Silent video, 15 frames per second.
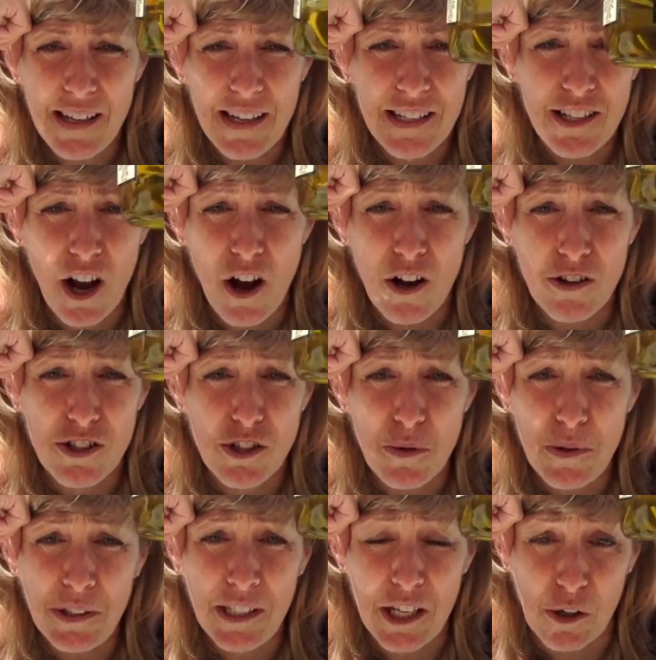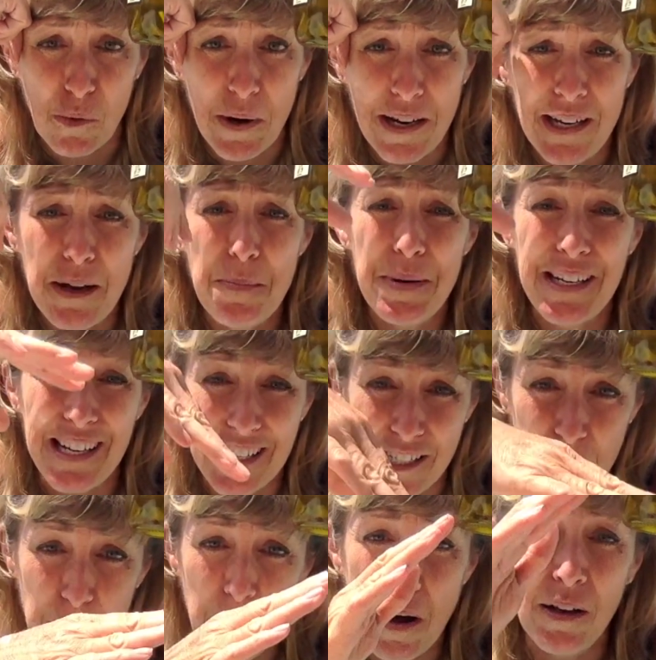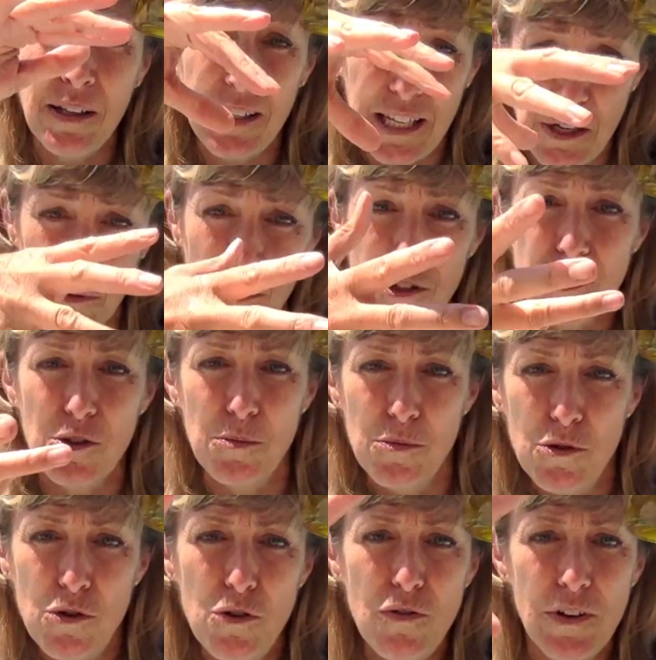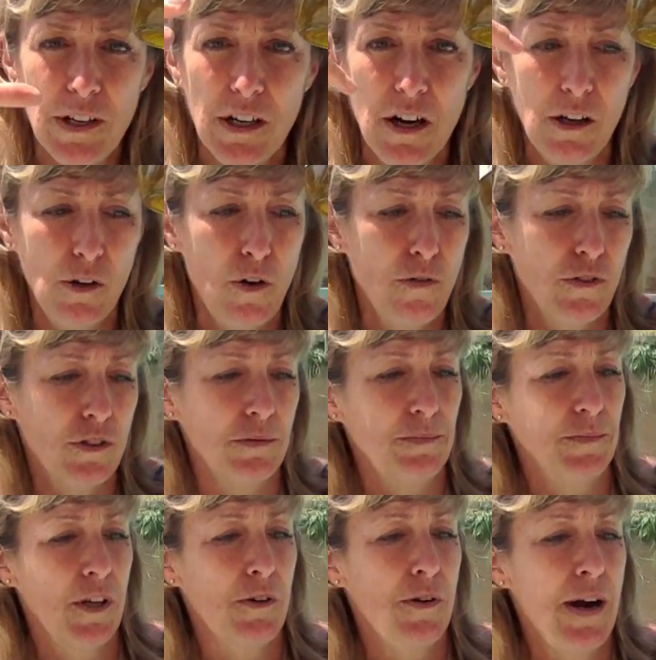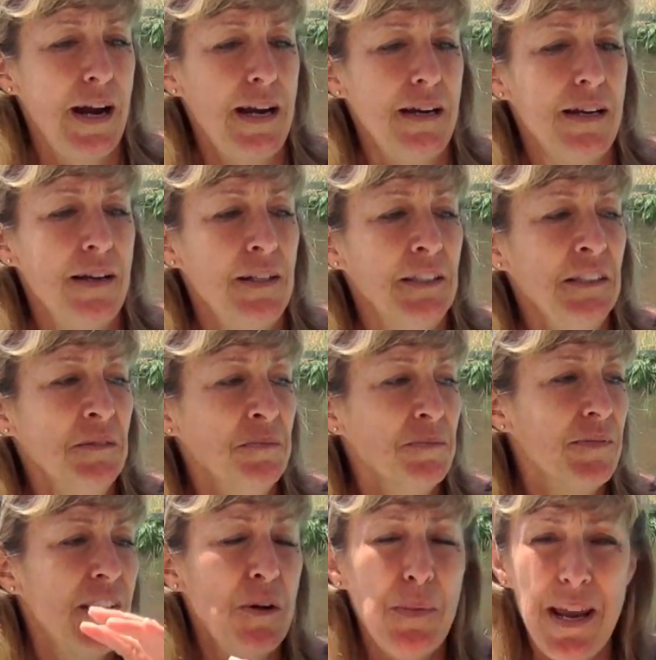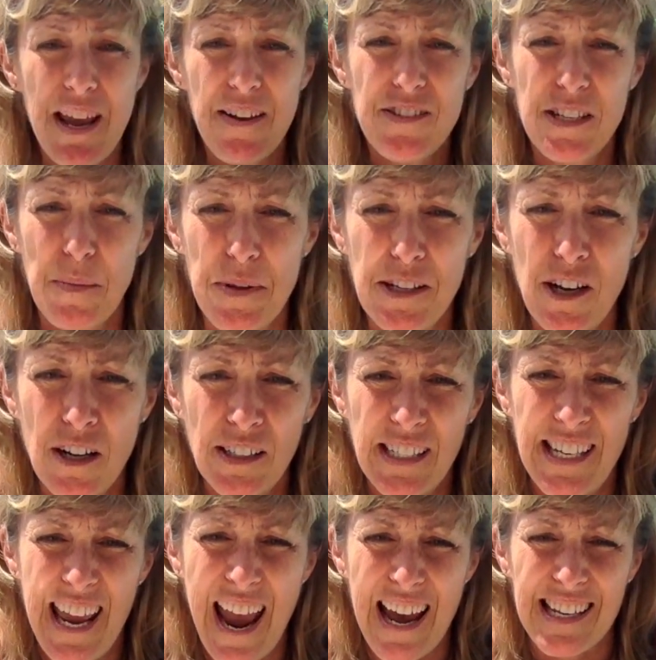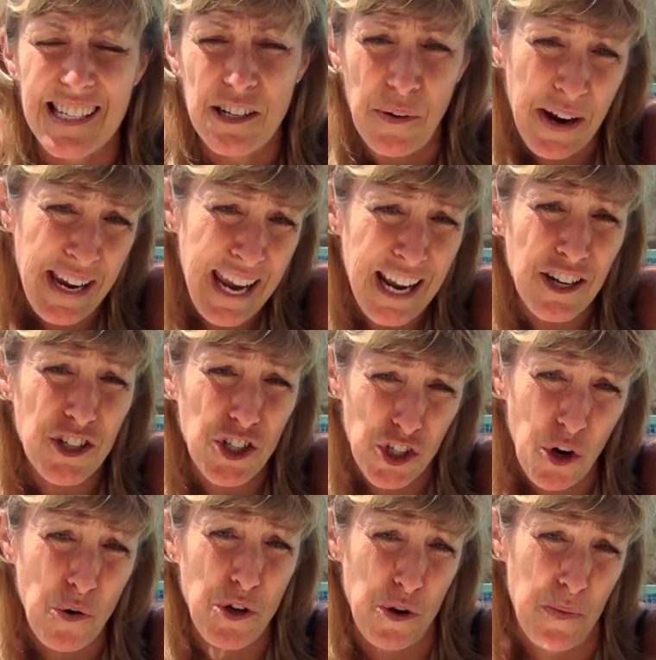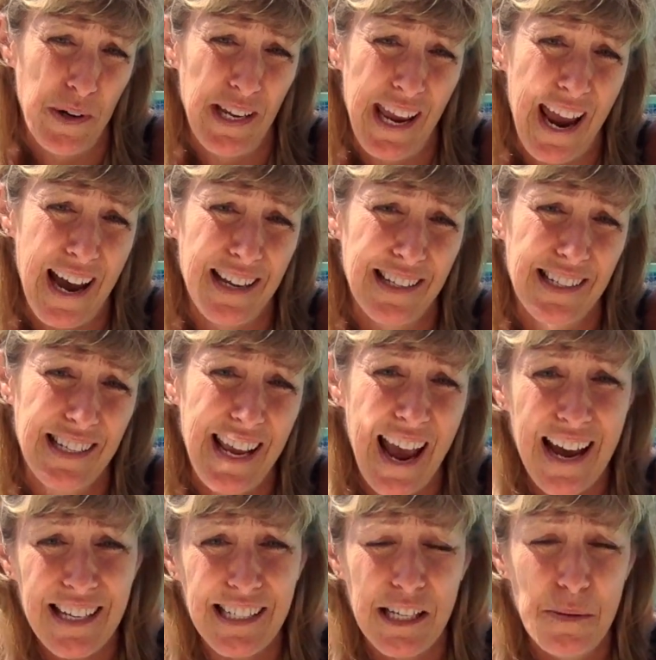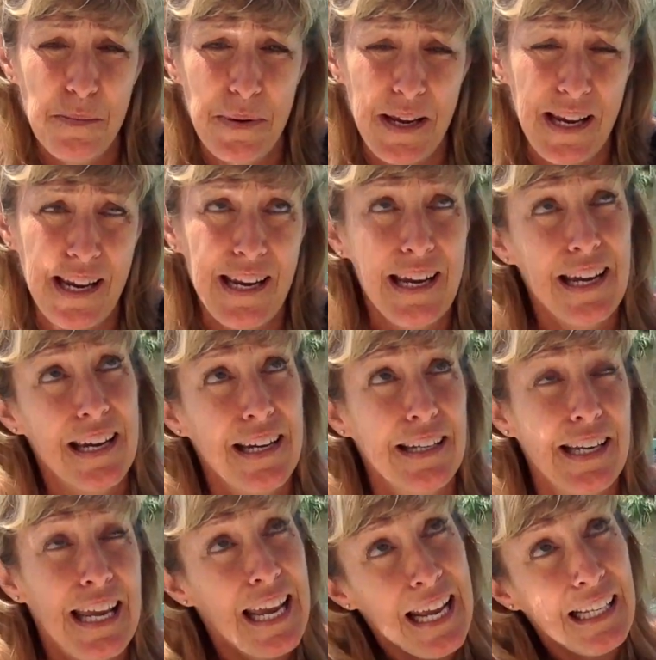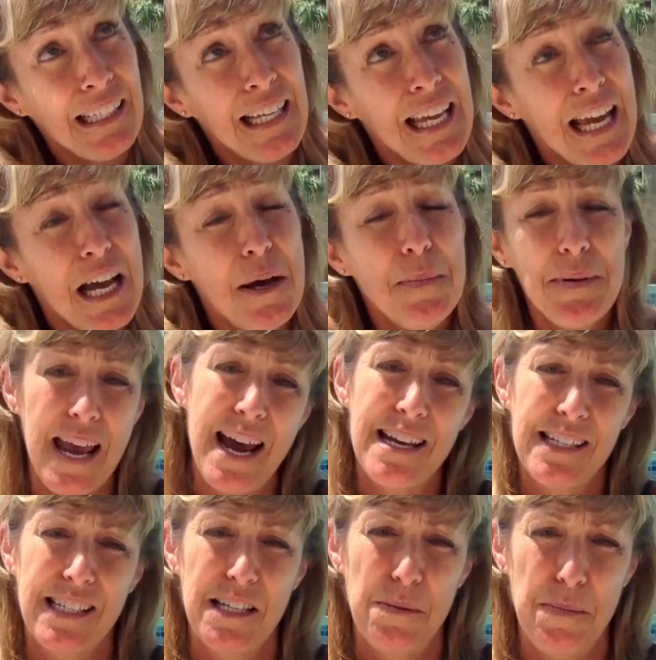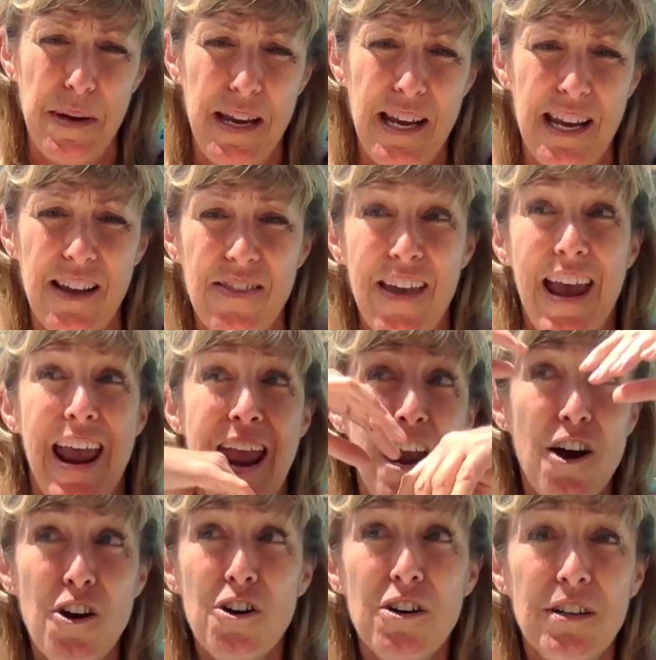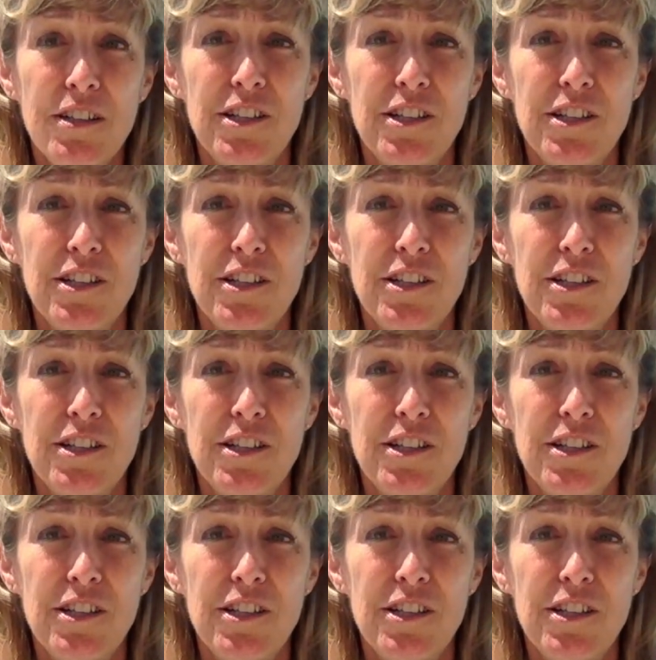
It's also a liquid because the molecules are moving all over, all right? Then we have something called a gas. Now, I can't show you a gas. Gas can be in helium. Gas can be in the air.